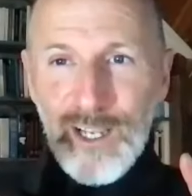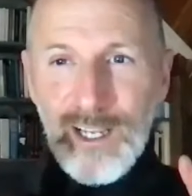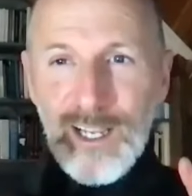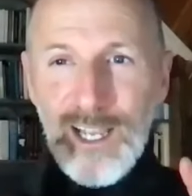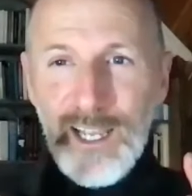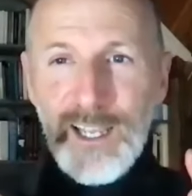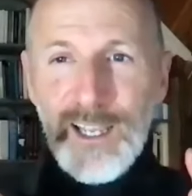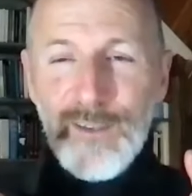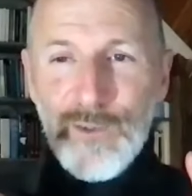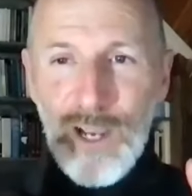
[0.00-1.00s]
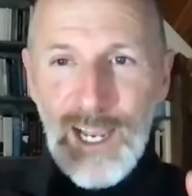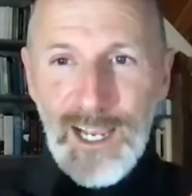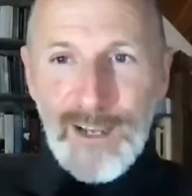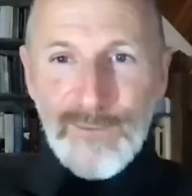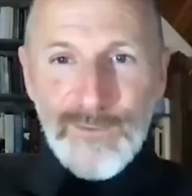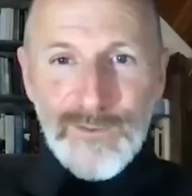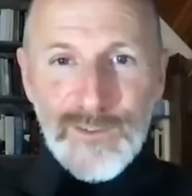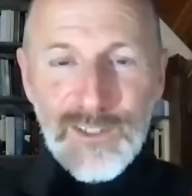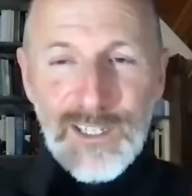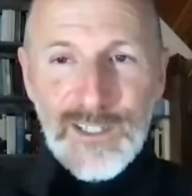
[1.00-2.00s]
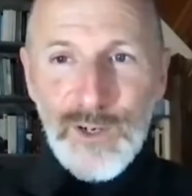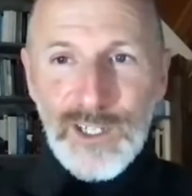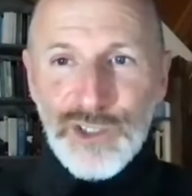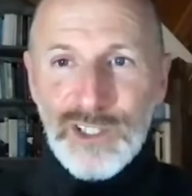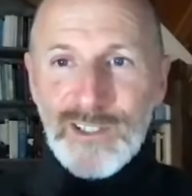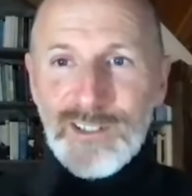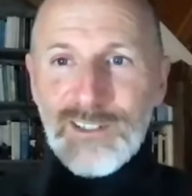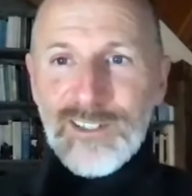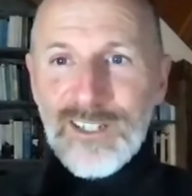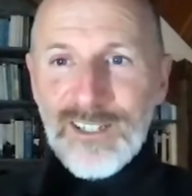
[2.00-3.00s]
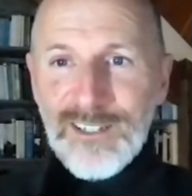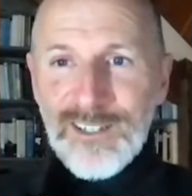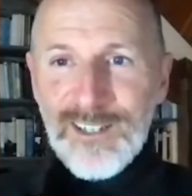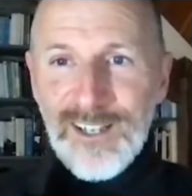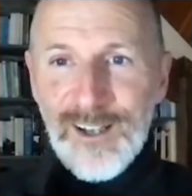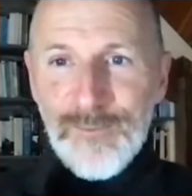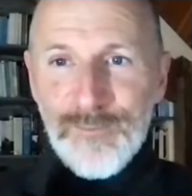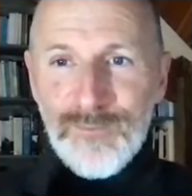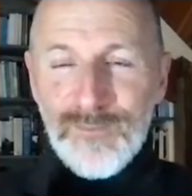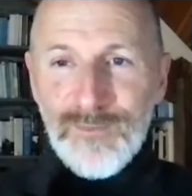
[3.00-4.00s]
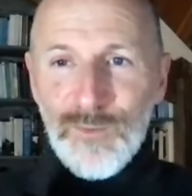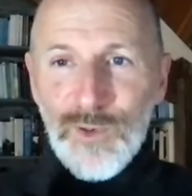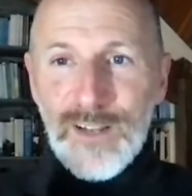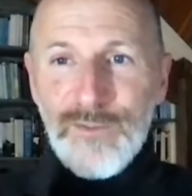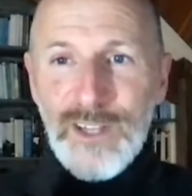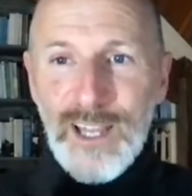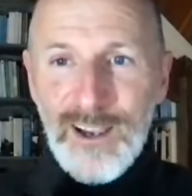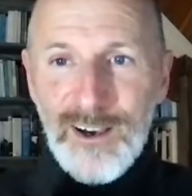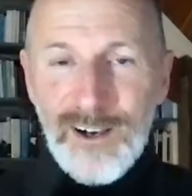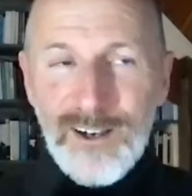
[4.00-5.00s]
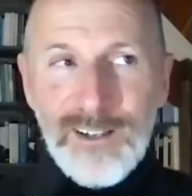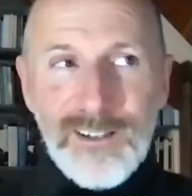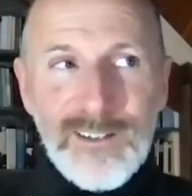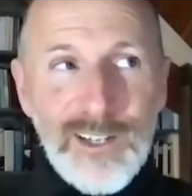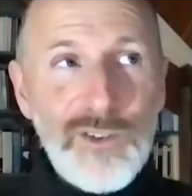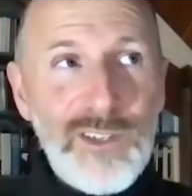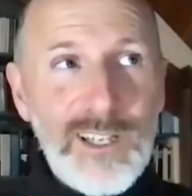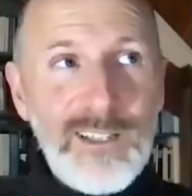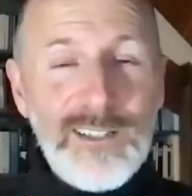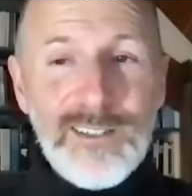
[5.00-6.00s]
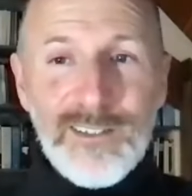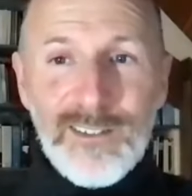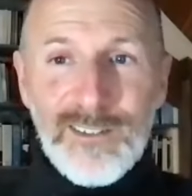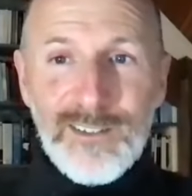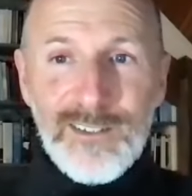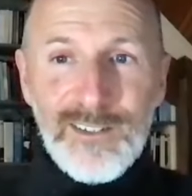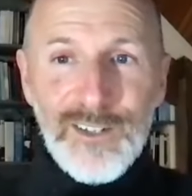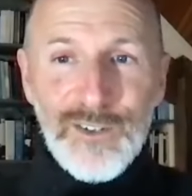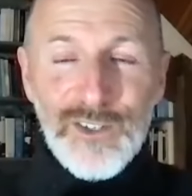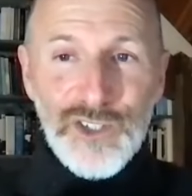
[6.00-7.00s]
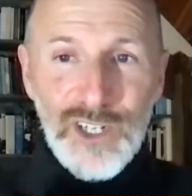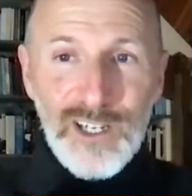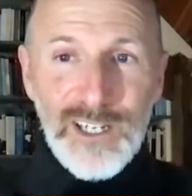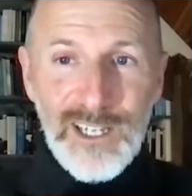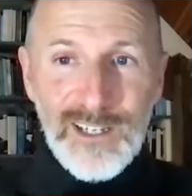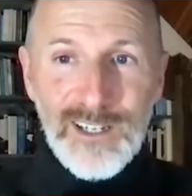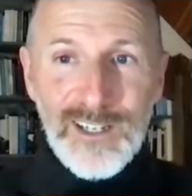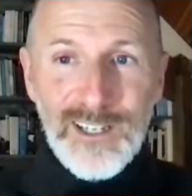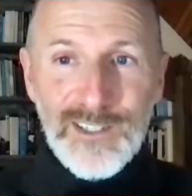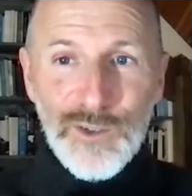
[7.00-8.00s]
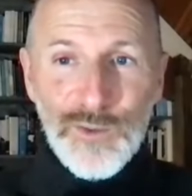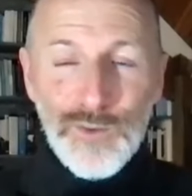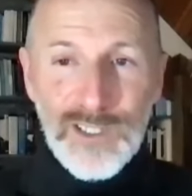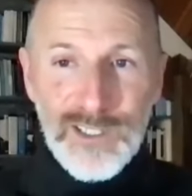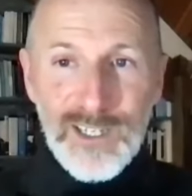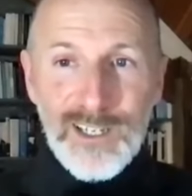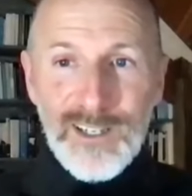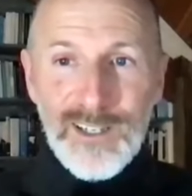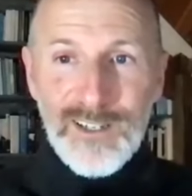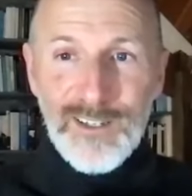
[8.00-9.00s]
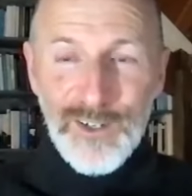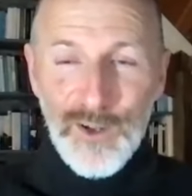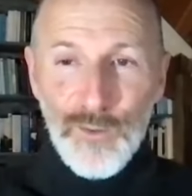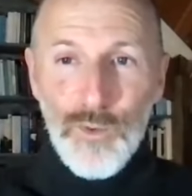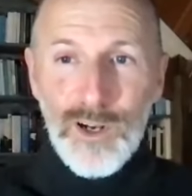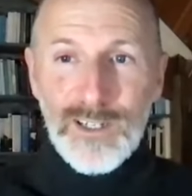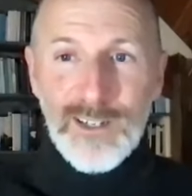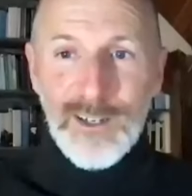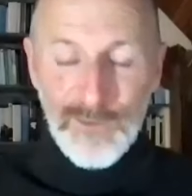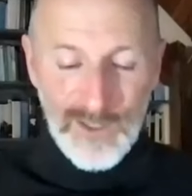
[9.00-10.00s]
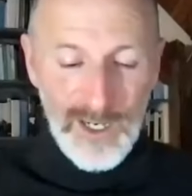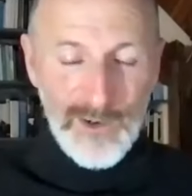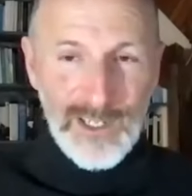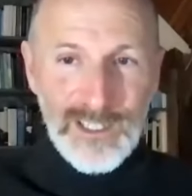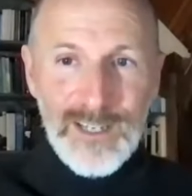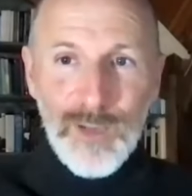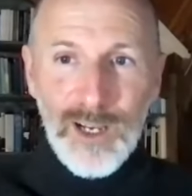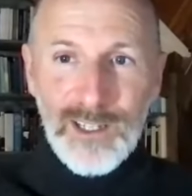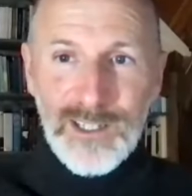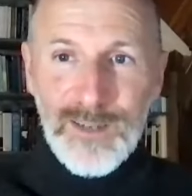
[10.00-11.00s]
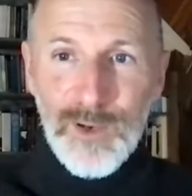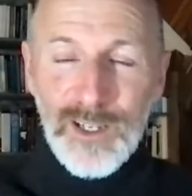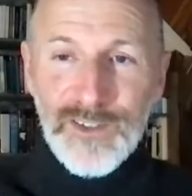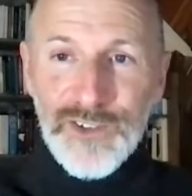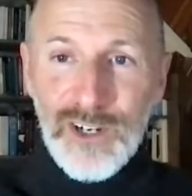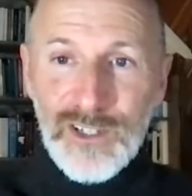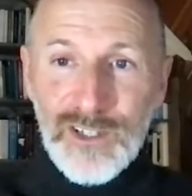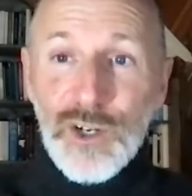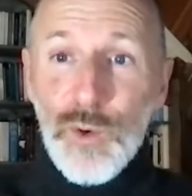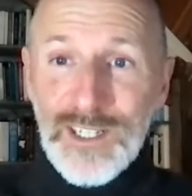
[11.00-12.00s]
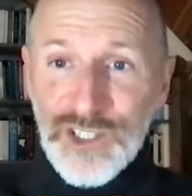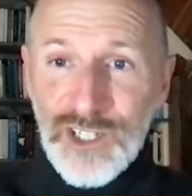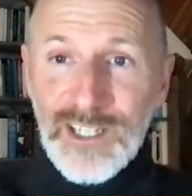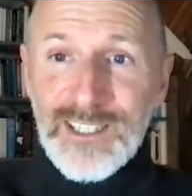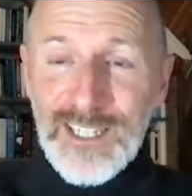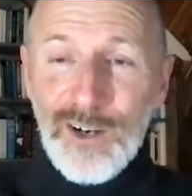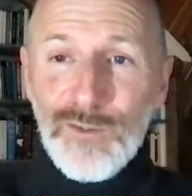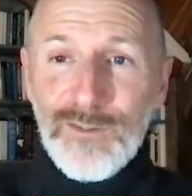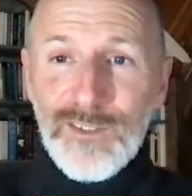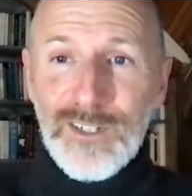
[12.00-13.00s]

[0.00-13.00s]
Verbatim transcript: if you have these questions, um, whatever they are, know that, you know, the journey is always, you know, one of going deeper and deeper inside the question itself,